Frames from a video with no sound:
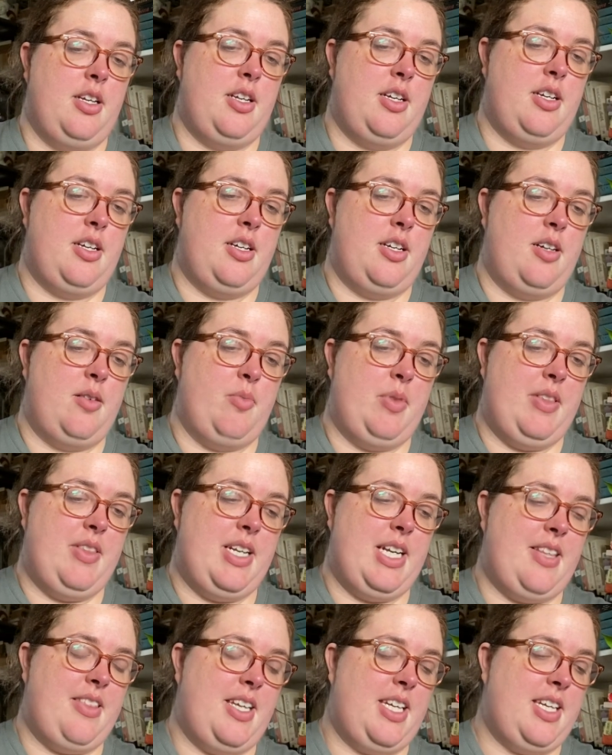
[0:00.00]
And then
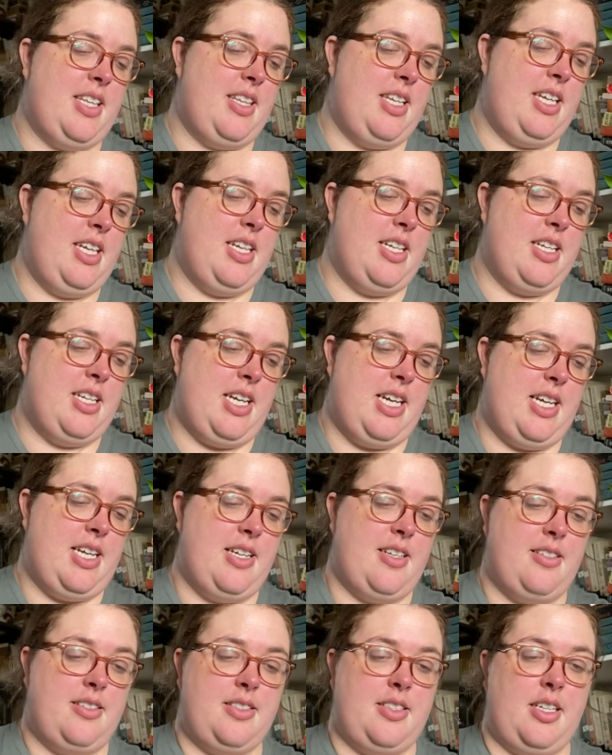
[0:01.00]
I think at the end it
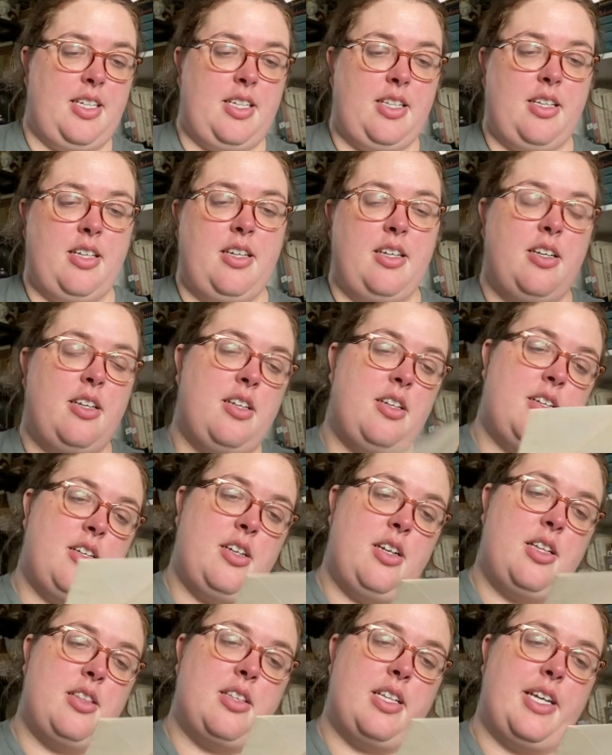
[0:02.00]
has like
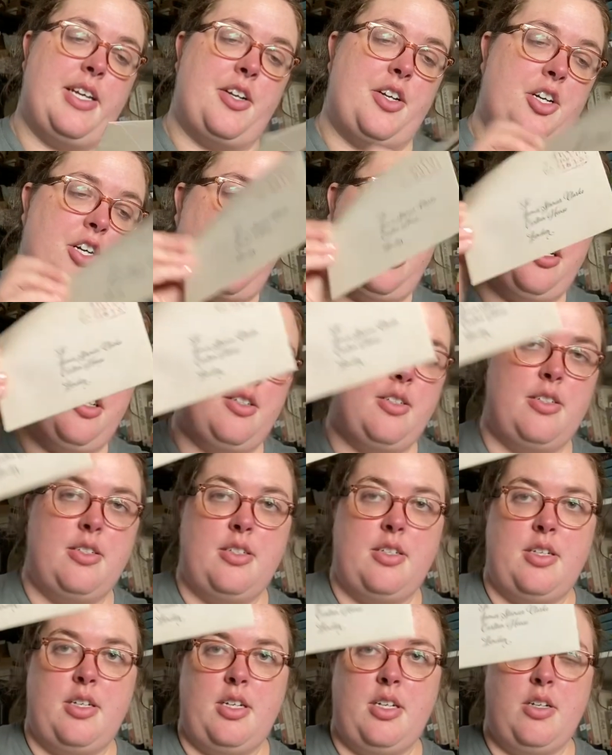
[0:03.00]
a letter,
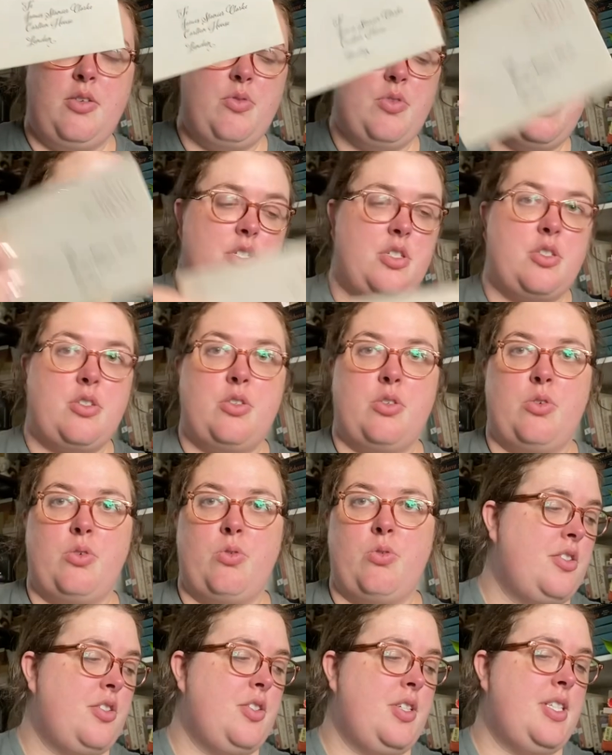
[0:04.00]
which is
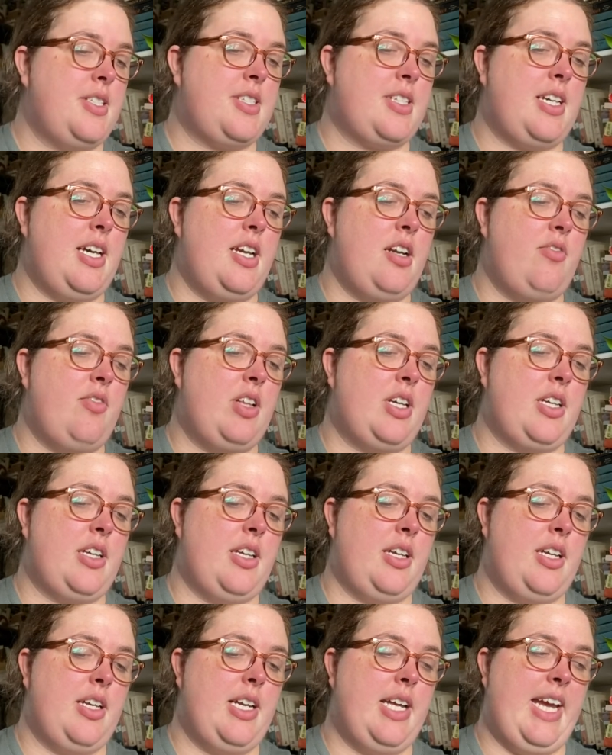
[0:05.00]
cool. So it's kind of like
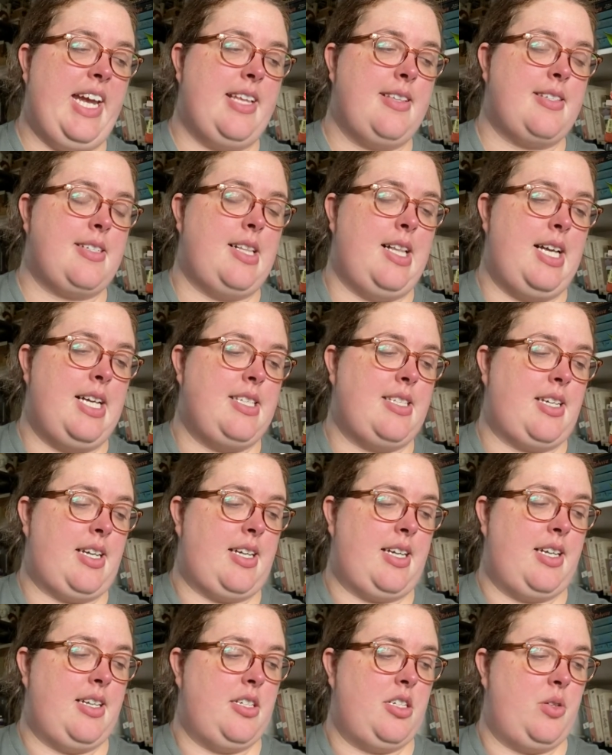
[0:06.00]
a enhanced classic, I
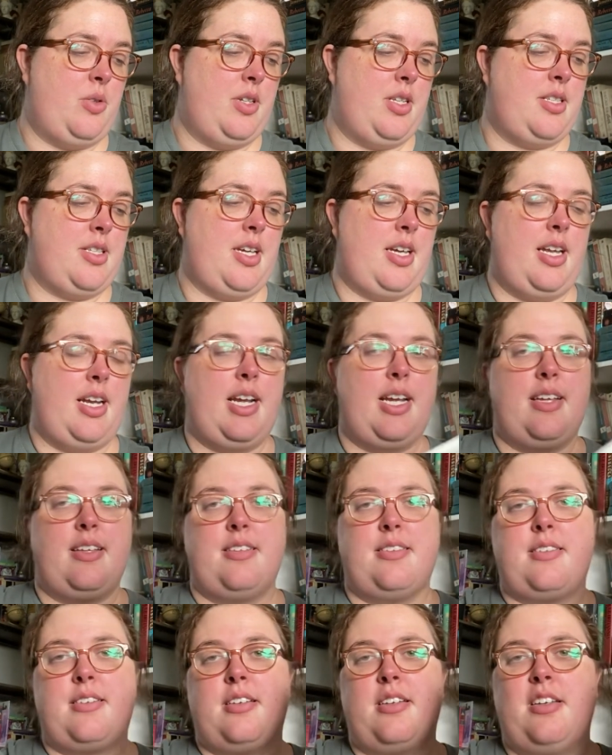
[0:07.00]
guess you would say, and it
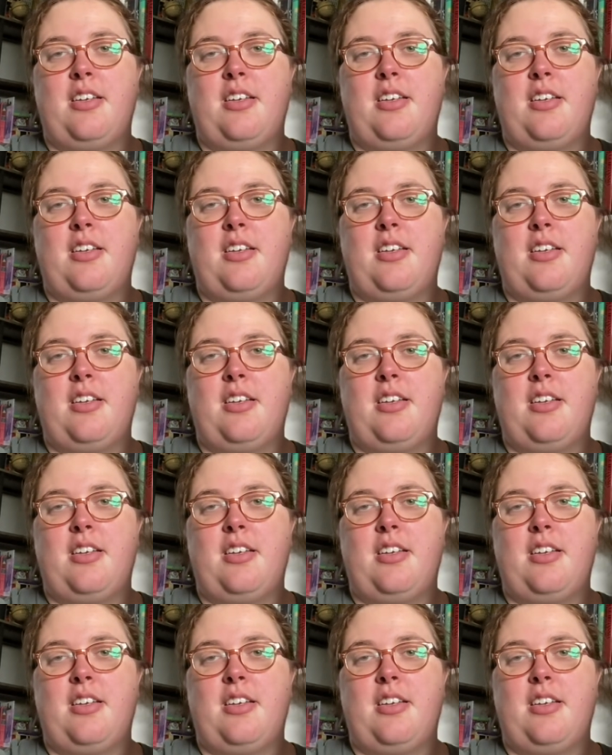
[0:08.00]
has